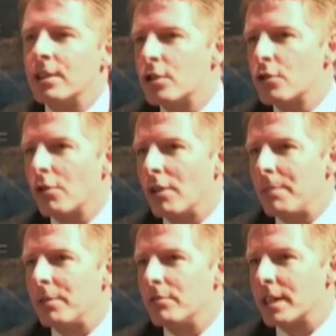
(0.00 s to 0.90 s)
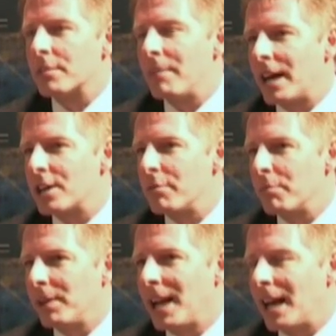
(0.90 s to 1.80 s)
to draw up a risk
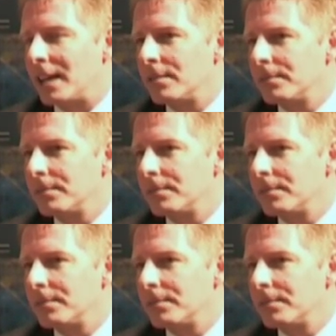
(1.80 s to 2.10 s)
management plan?